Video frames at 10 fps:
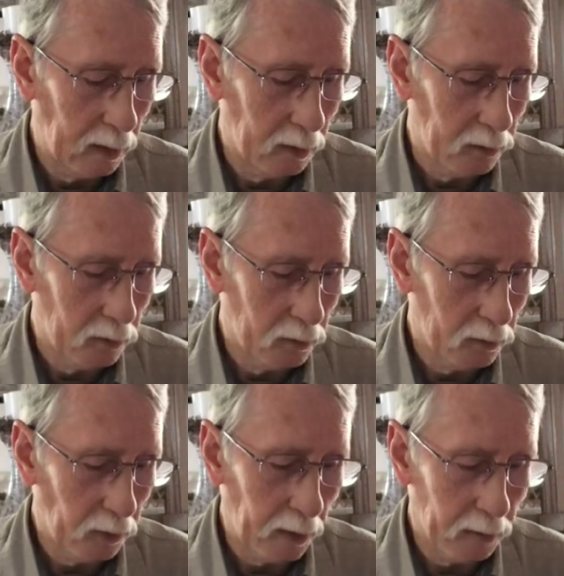is
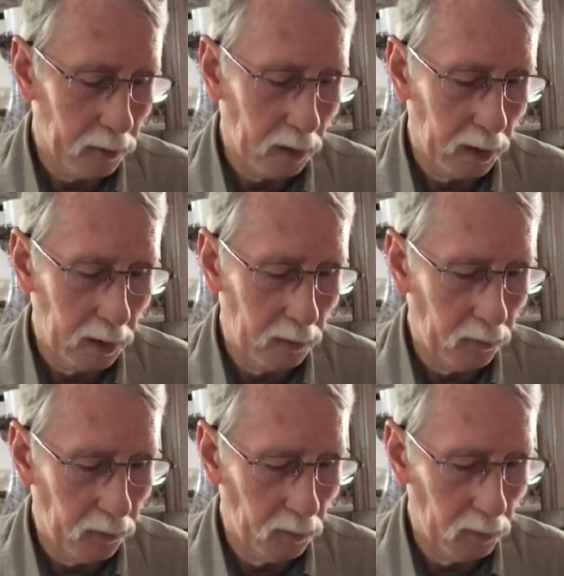translated
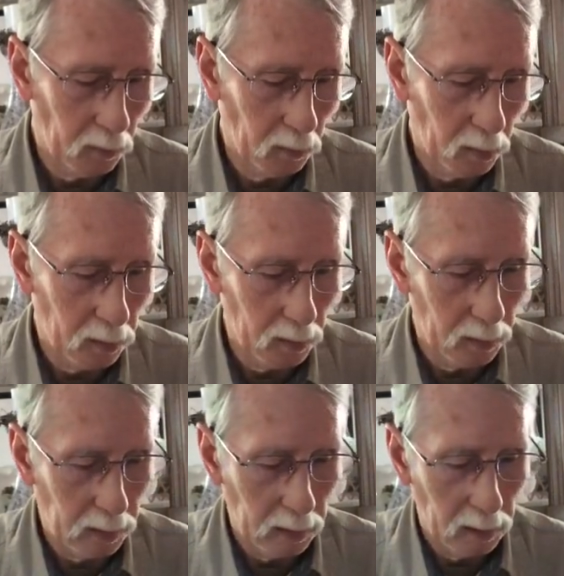from the
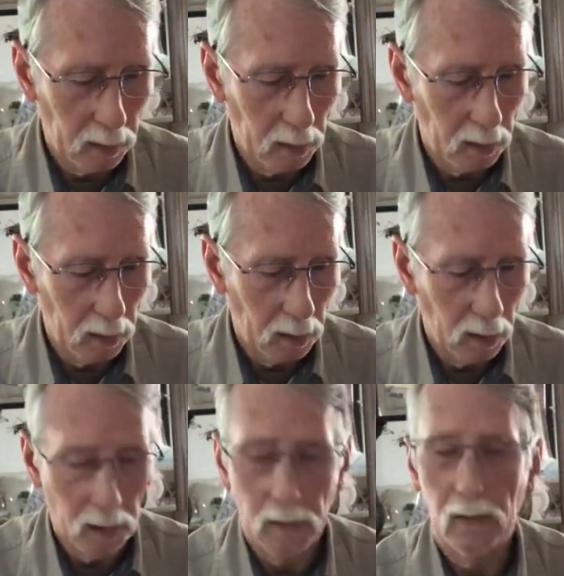word
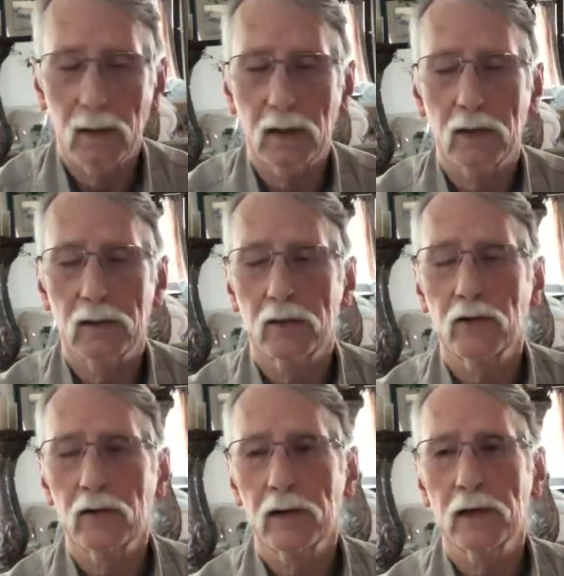in the
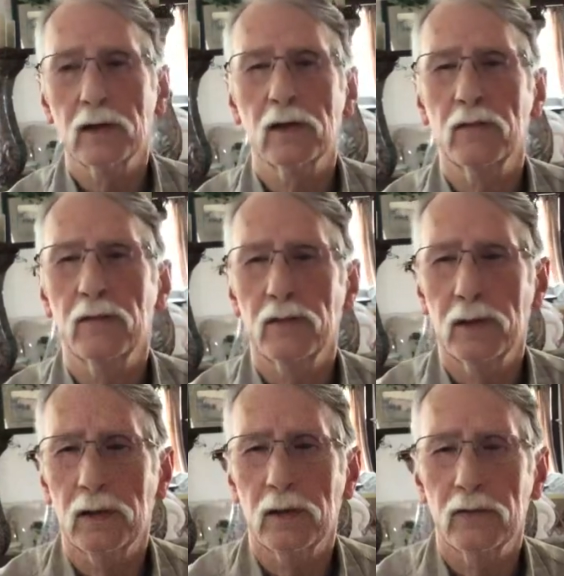Greek
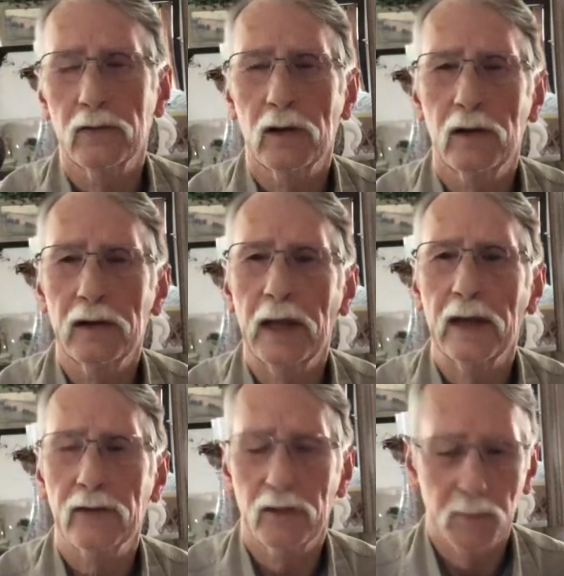is
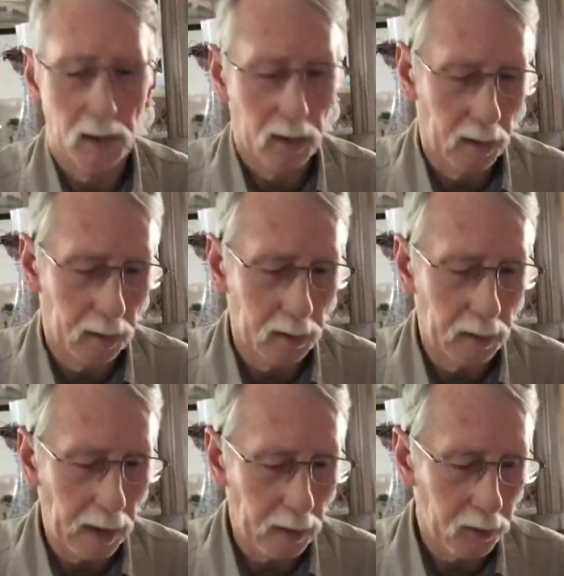anathema. And
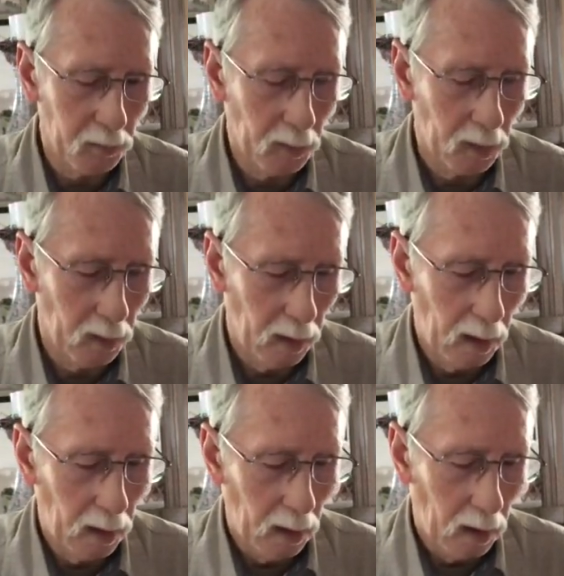anathema,
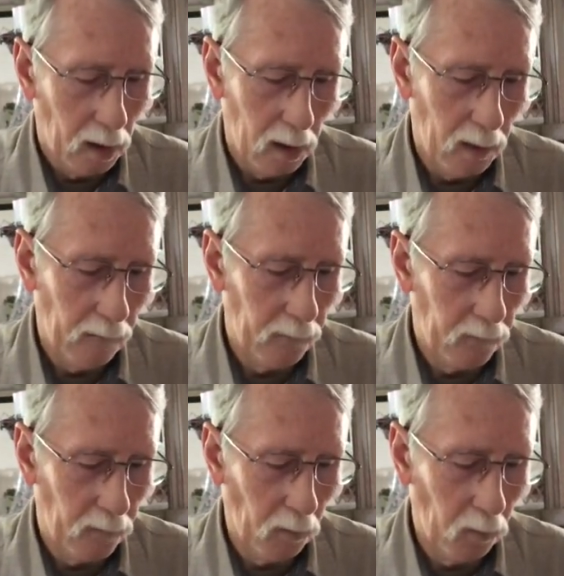
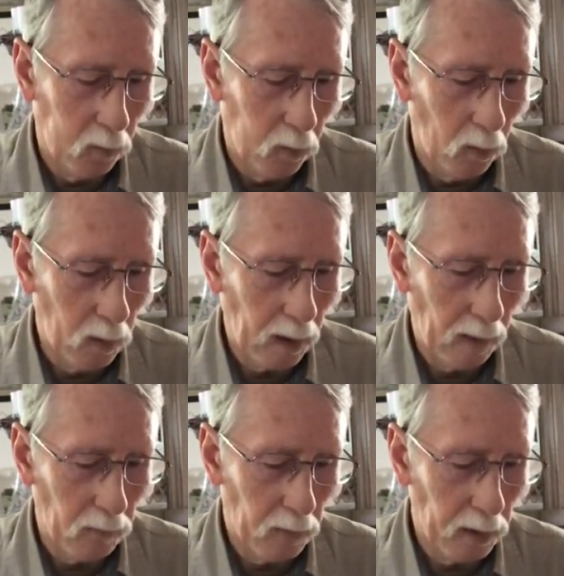from what
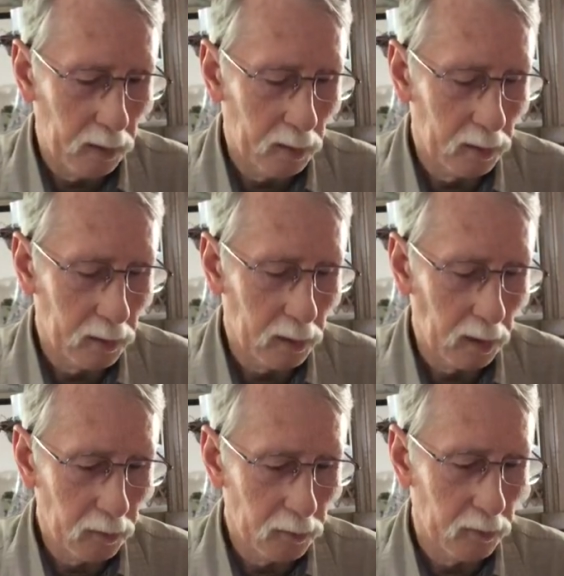I've read, the
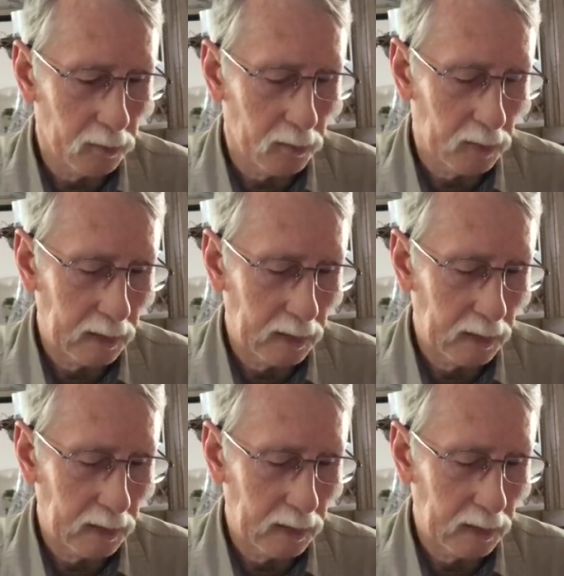closest